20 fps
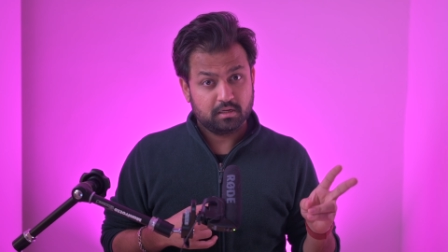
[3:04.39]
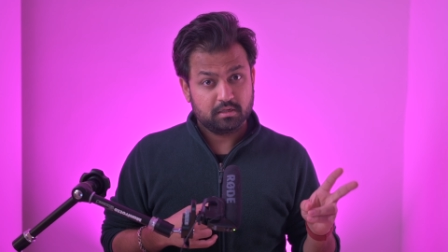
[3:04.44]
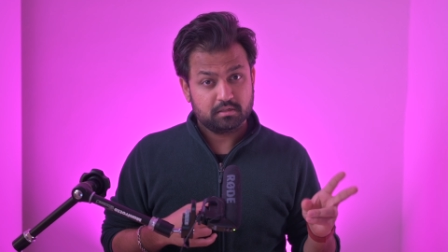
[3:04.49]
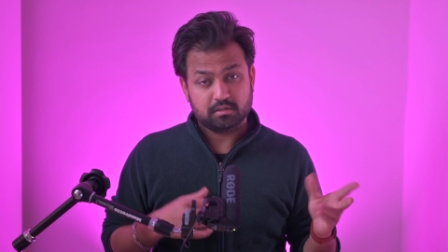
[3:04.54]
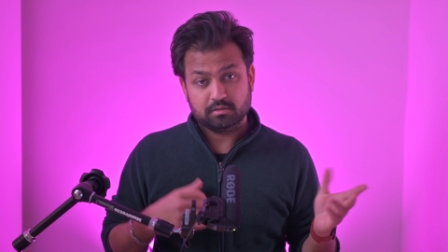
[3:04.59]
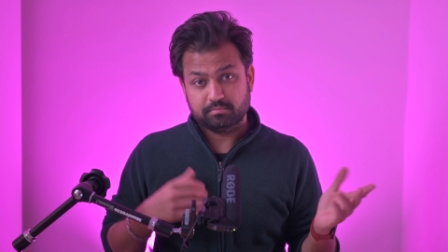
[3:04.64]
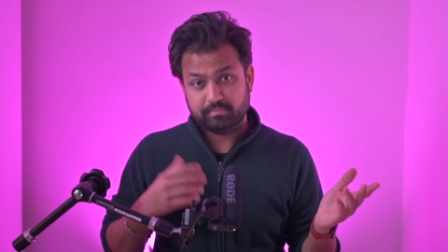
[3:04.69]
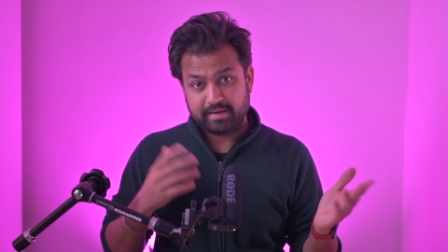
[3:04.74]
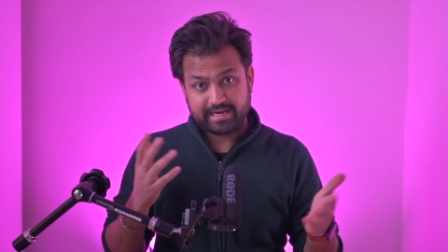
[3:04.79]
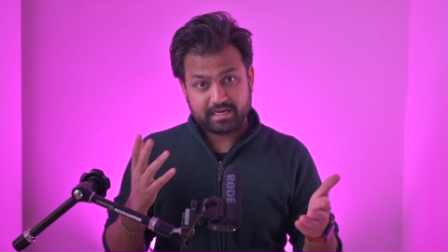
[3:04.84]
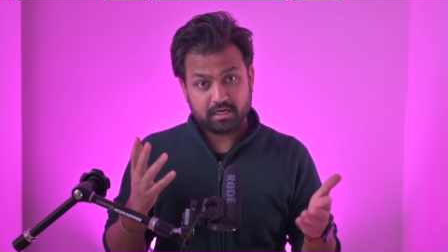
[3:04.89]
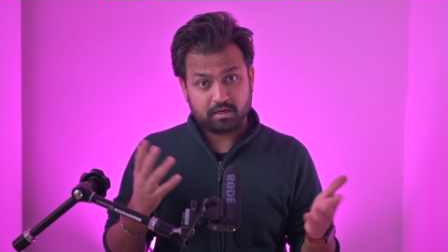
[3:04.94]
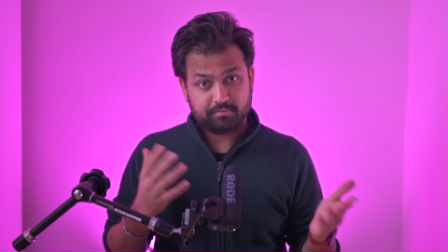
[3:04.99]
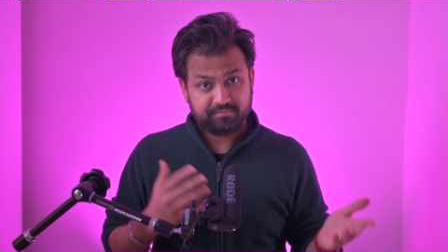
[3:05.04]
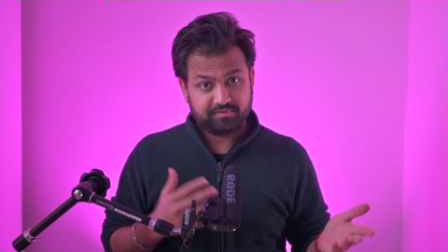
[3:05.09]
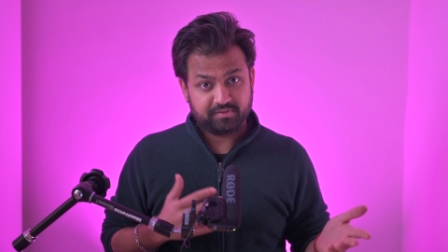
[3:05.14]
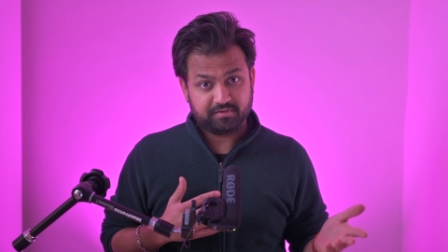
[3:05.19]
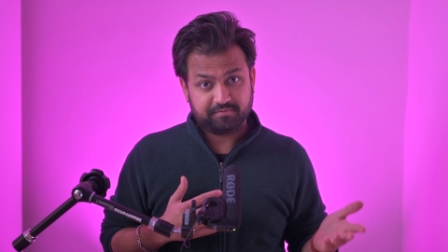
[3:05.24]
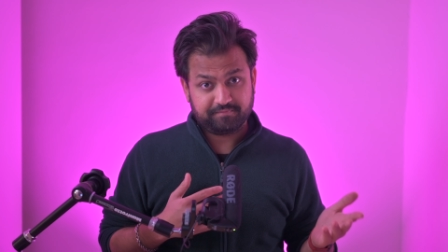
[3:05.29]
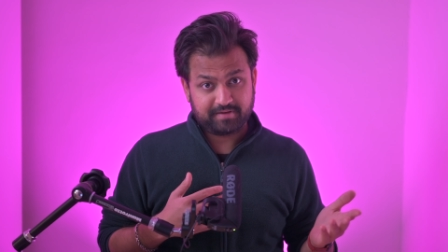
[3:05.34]
to make up
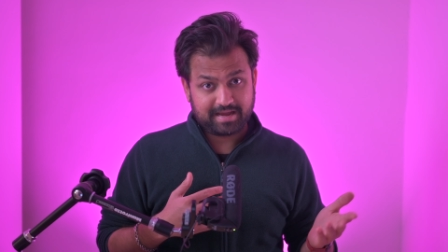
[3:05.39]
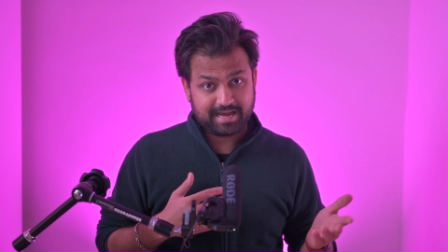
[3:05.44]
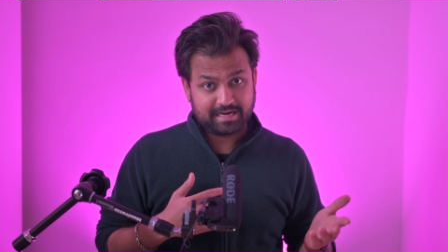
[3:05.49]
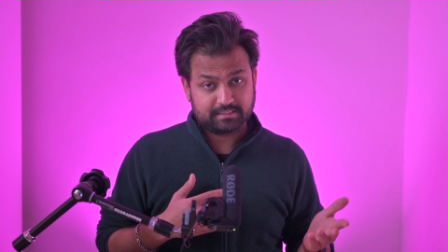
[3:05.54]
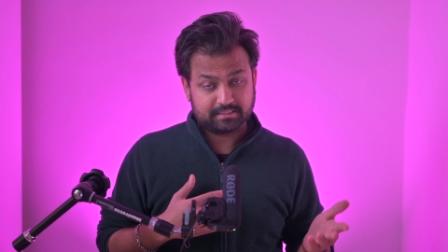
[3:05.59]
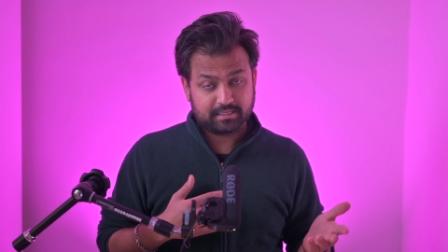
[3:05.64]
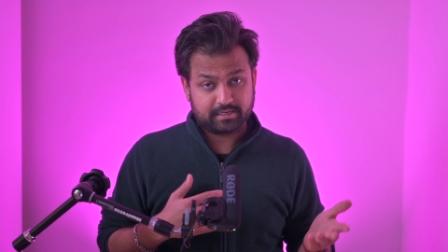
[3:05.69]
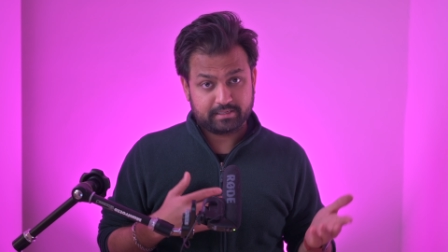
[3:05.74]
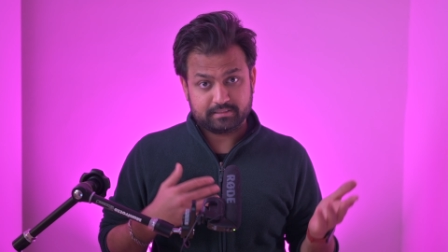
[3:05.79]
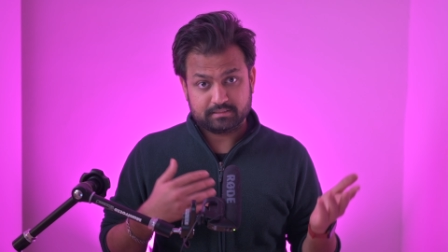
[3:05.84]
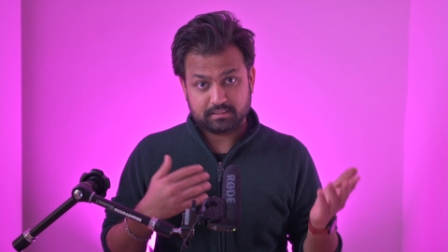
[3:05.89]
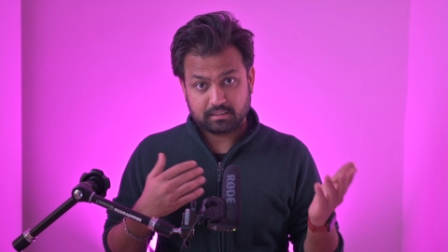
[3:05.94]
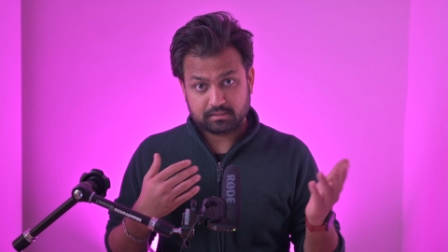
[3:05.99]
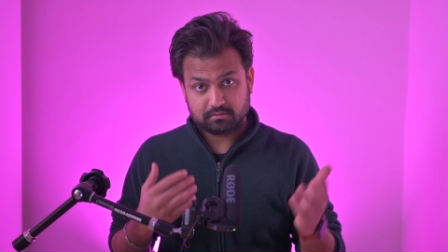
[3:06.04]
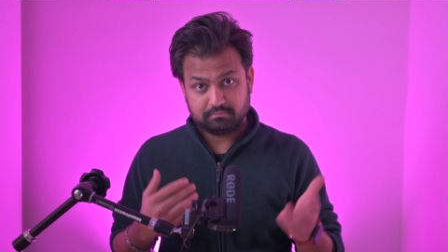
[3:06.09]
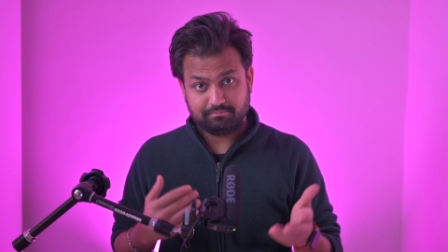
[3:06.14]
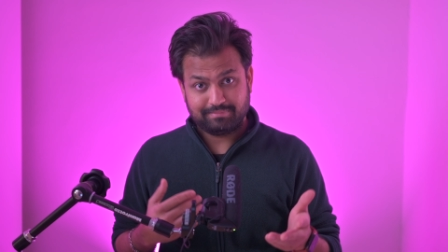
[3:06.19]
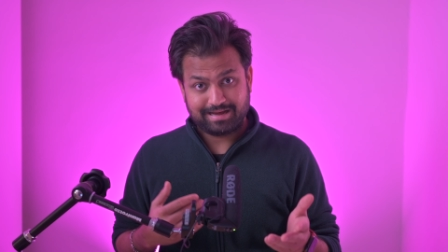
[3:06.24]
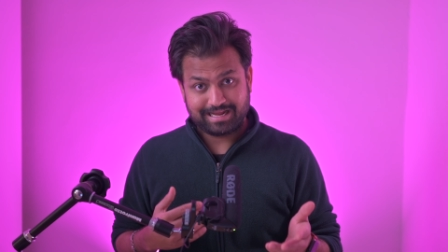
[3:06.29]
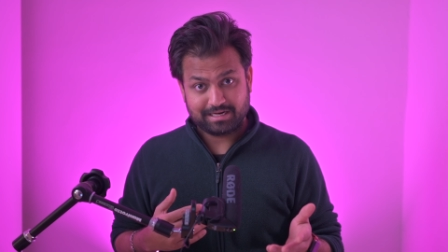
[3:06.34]
for the fact that it
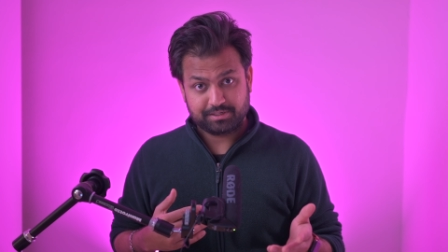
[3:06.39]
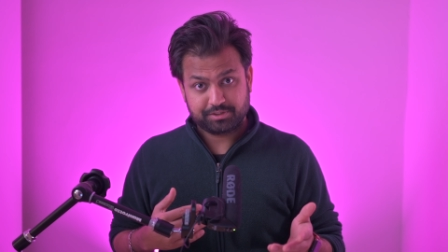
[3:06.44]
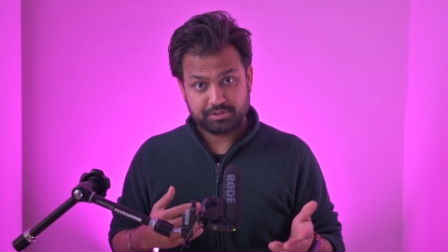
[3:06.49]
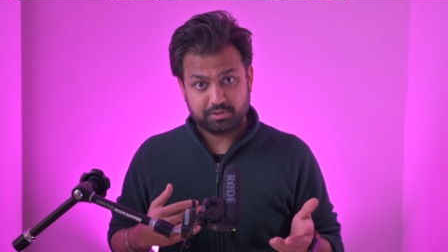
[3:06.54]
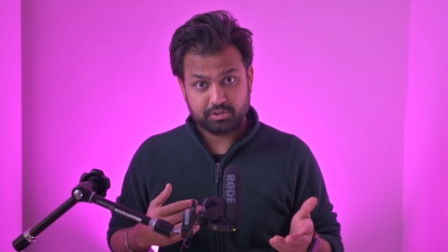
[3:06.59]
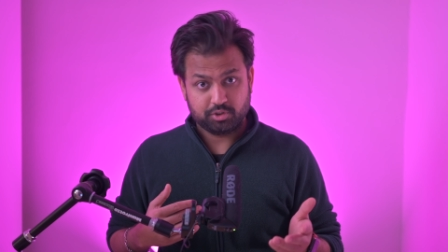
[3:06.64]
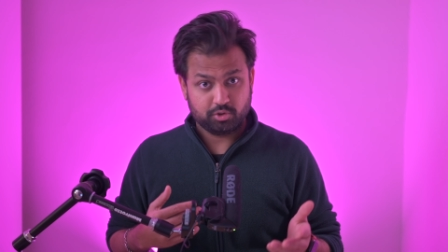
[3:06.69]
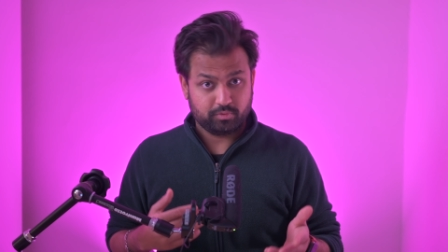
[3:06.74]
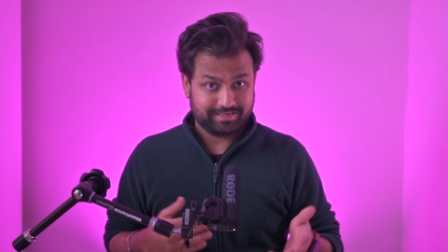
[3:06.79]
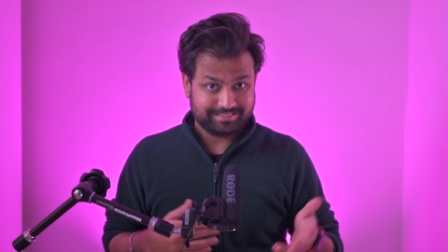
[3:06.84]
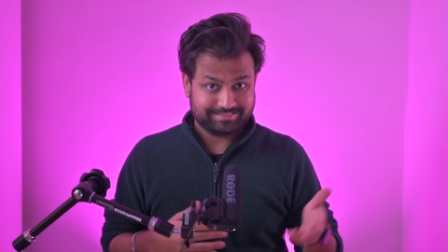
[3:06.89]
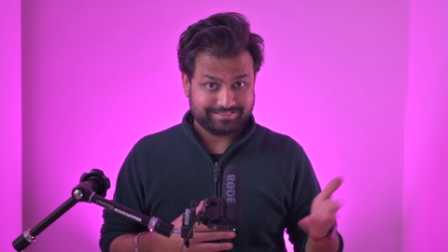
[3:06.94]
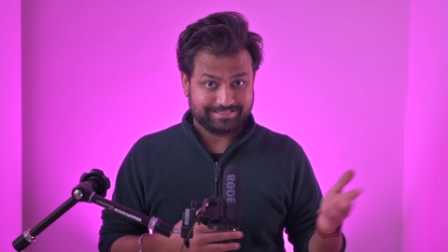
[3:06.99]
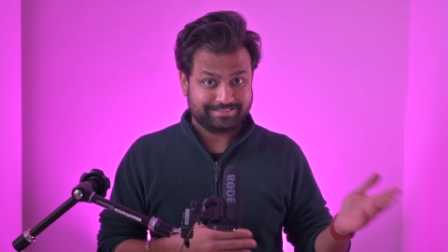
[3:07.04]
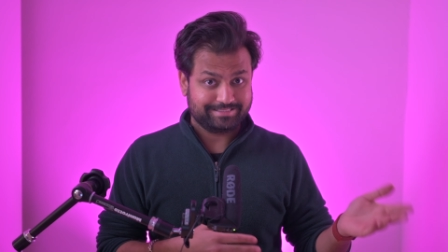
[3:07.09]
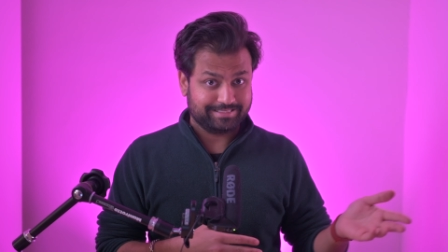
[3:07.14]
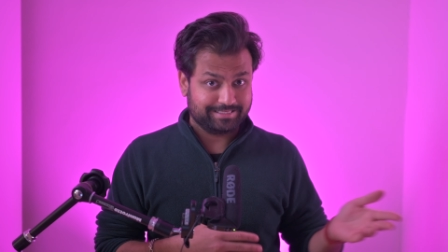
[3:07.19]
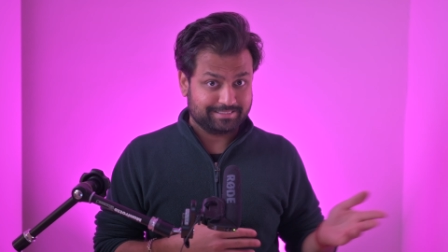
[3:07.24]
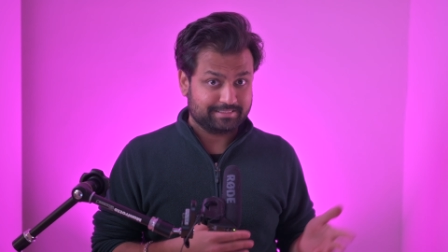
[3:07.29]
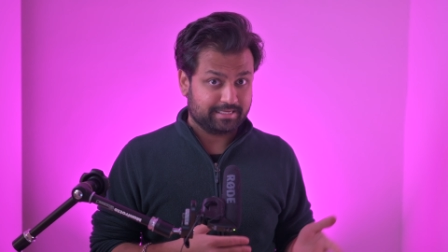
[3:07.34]
doesn't match your
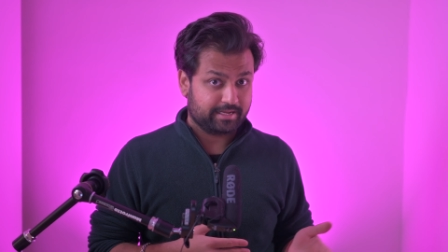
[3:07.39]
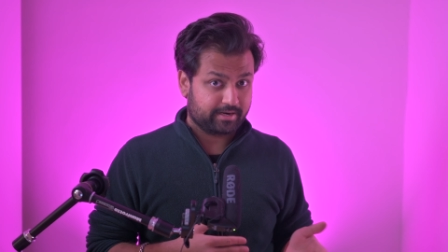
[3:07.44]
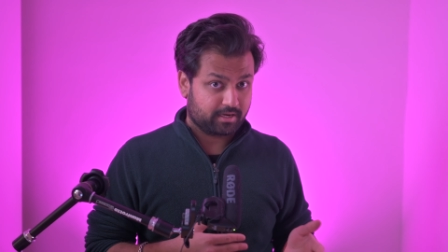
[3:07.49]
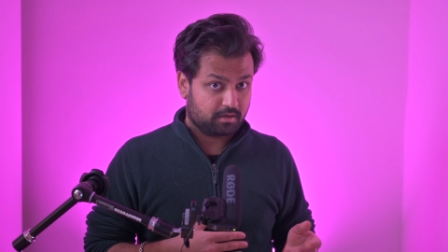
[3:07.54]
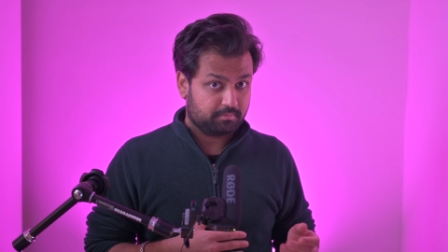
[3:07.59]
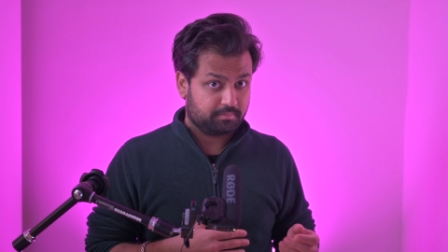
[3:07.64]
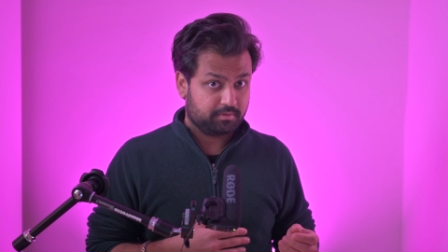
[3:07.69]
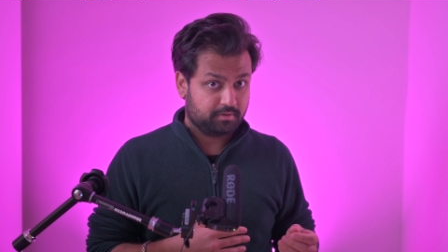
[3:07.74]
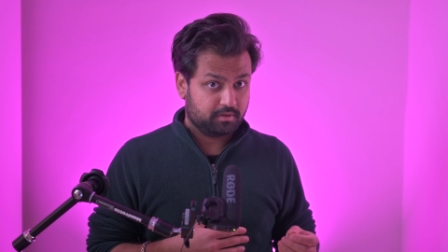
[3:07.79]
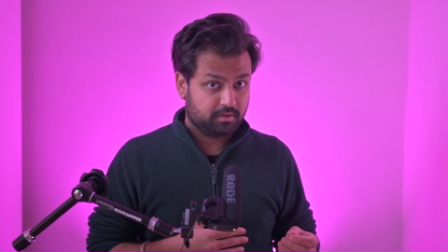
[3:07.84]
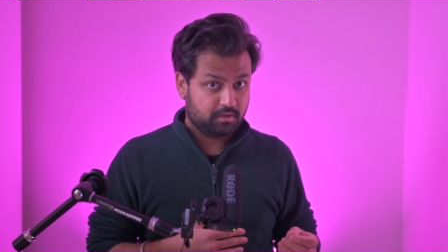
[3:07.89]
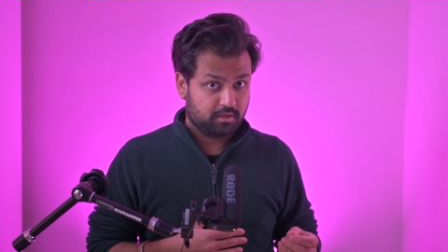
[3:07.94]
existing setup.